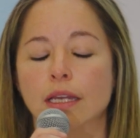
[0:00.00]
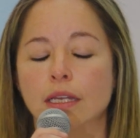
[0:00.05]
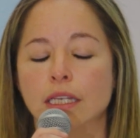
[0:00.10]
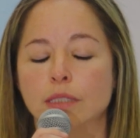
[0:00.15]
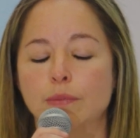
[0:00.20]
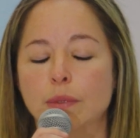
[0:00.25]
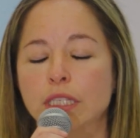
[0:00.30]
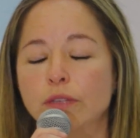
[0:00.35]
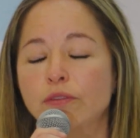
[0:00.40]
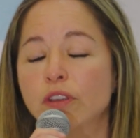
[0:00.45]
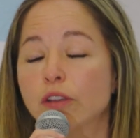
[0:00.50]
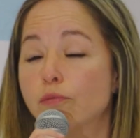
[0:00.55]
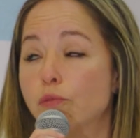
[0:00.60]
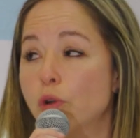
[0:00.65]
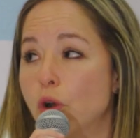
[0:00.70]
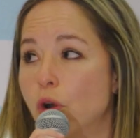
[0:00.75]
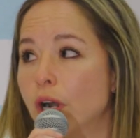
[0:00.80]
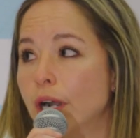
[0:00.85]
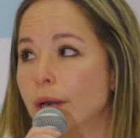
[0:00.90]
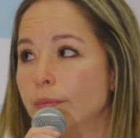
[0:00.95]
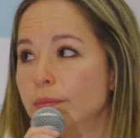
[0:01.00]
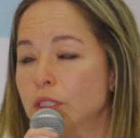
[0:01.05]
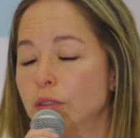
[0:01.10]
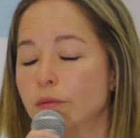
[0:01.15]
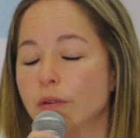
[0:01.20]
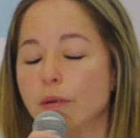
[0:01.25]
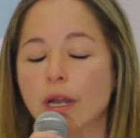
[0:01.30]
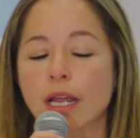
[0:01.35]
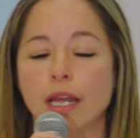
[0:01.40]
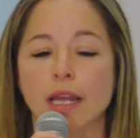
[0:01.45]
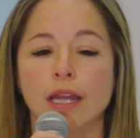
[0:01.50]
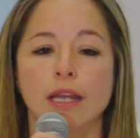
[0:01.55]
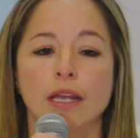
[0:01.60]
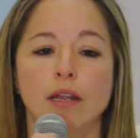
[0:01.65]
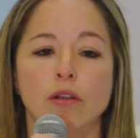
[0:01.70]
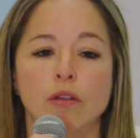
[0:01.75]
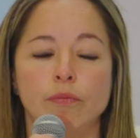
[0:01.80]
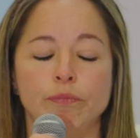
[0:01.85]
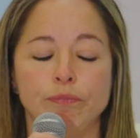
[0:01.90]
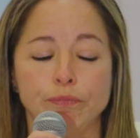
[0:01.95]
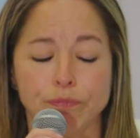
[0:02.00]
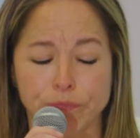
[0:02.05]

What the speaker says: specific programs for